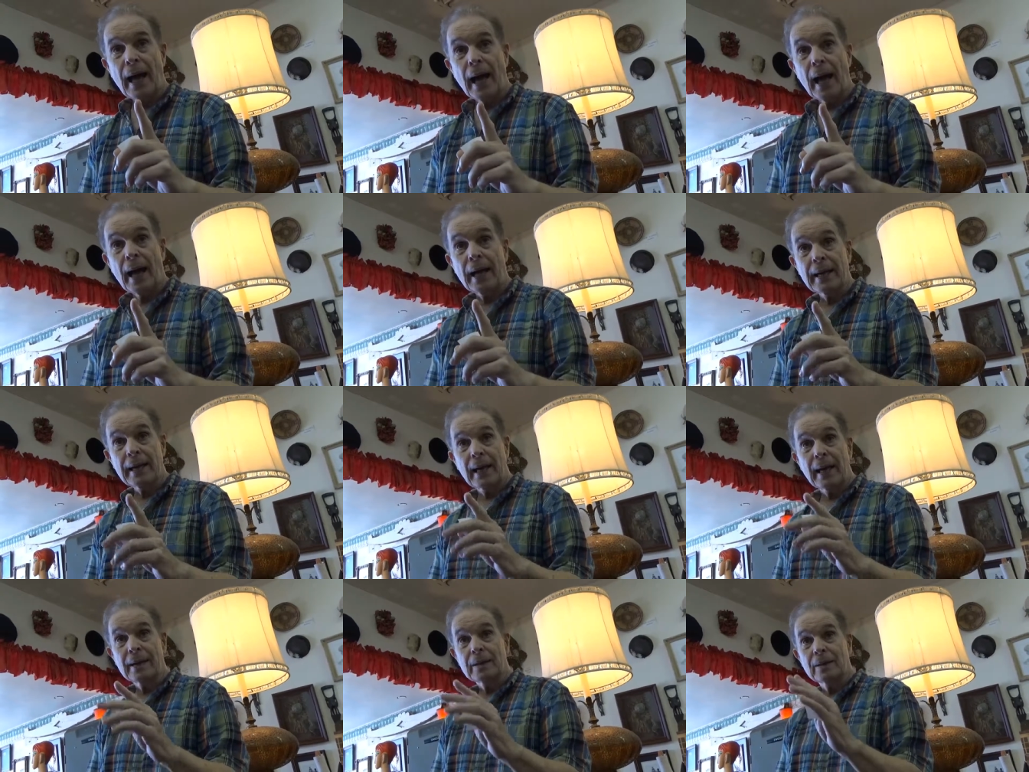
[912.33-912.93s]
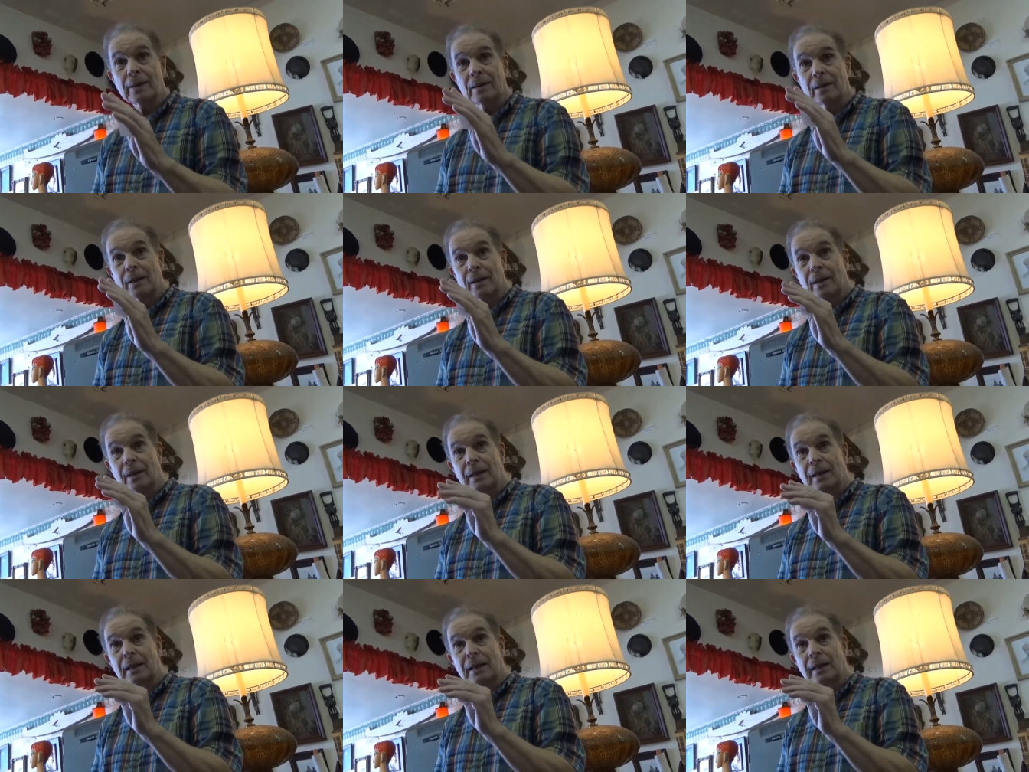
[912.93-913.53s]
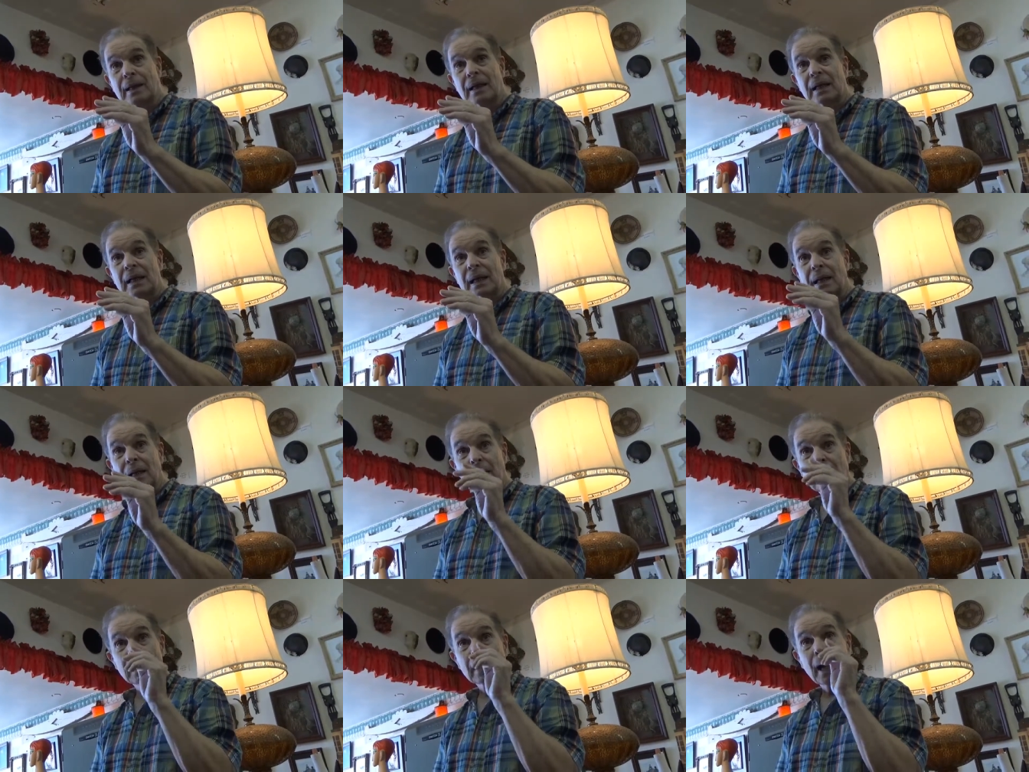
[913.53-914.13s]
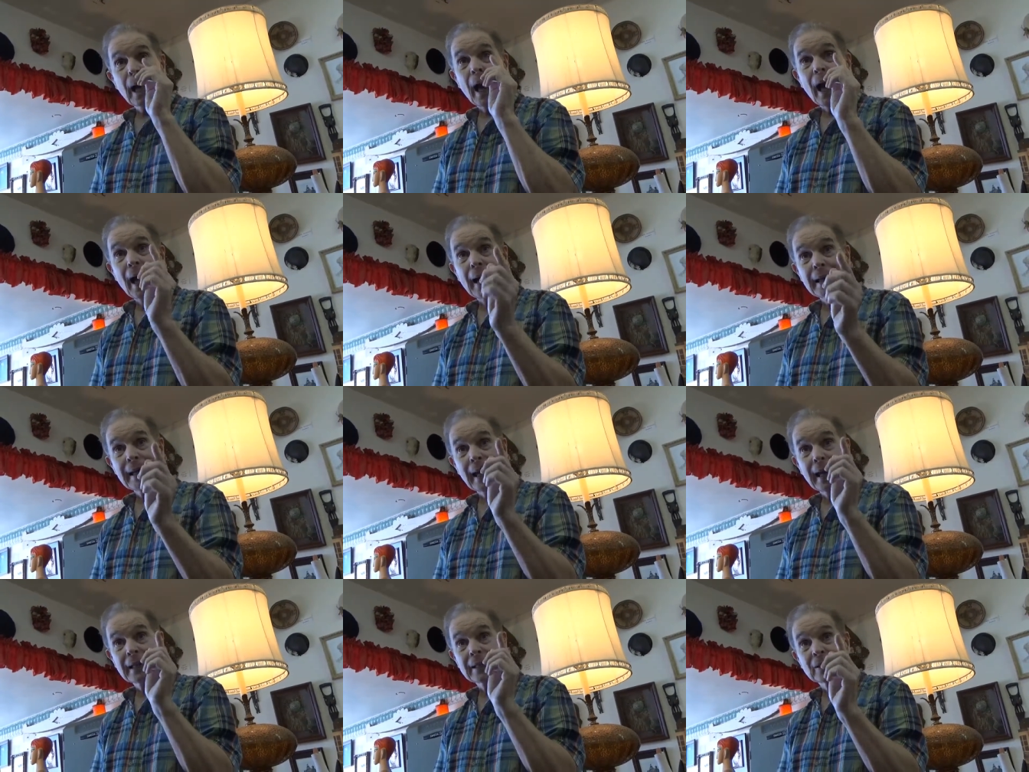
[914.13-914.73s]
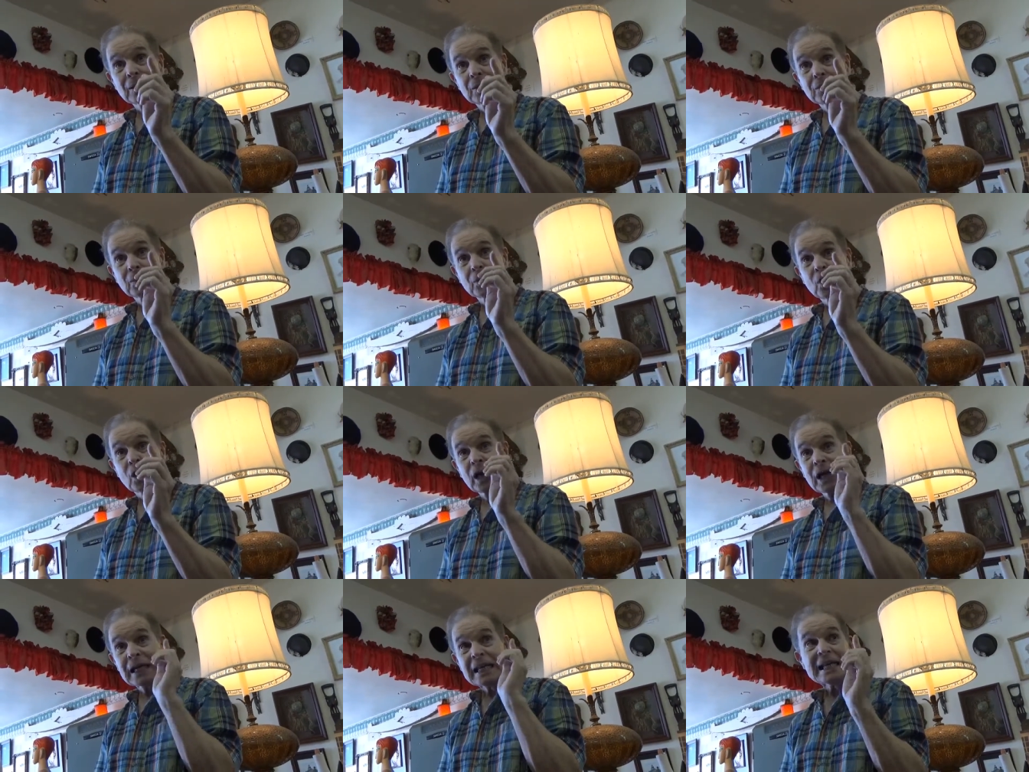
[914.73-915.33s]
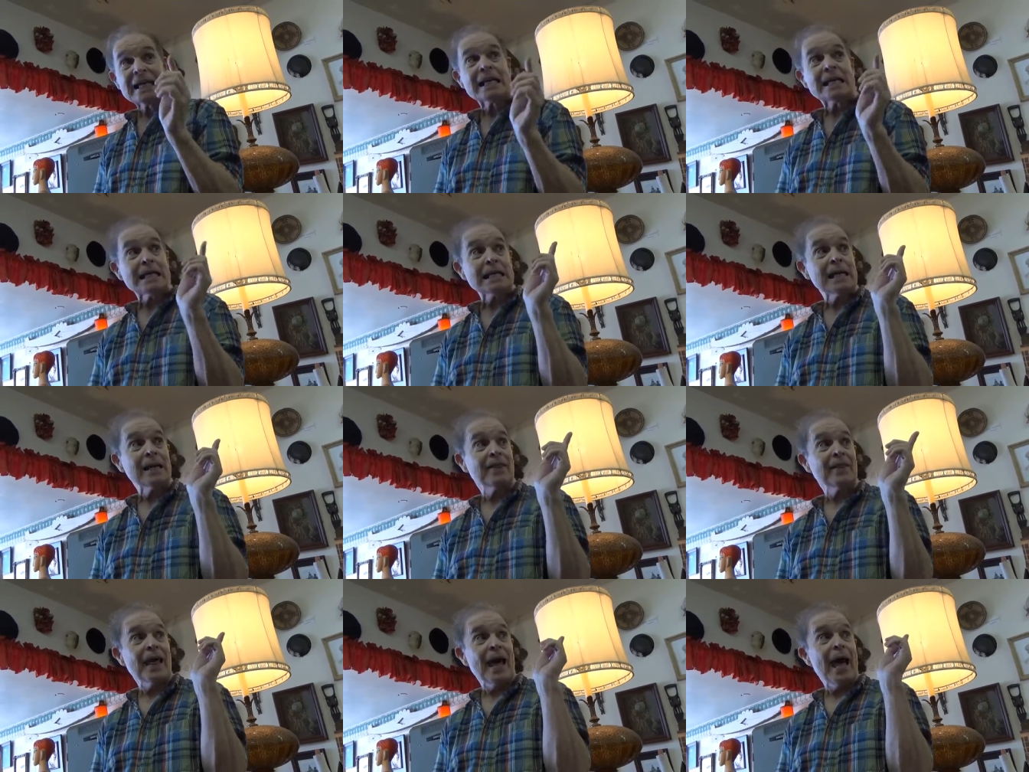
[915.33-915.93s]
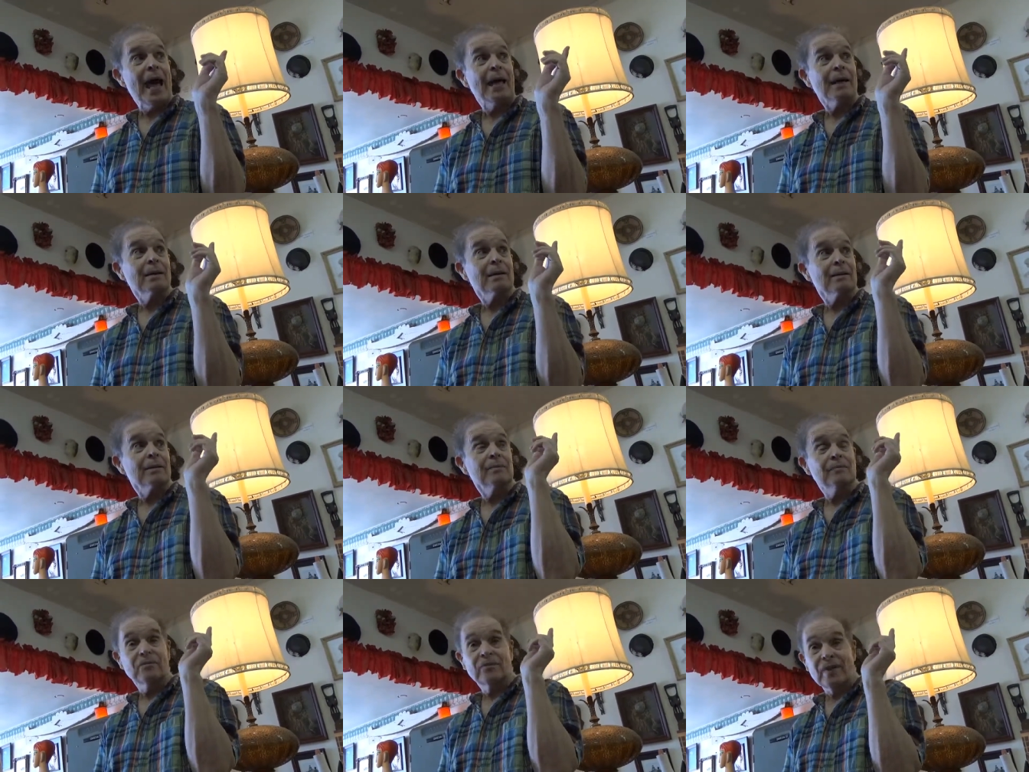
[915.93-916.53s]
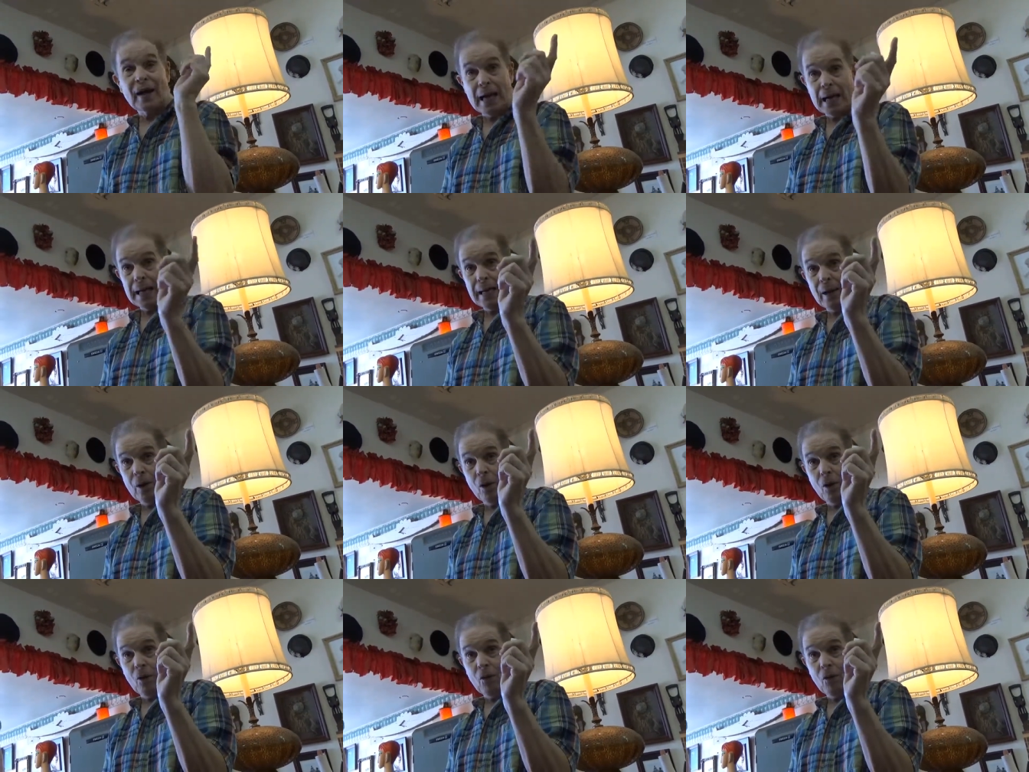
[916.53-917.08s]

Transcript: I had, I had gleaned that fire.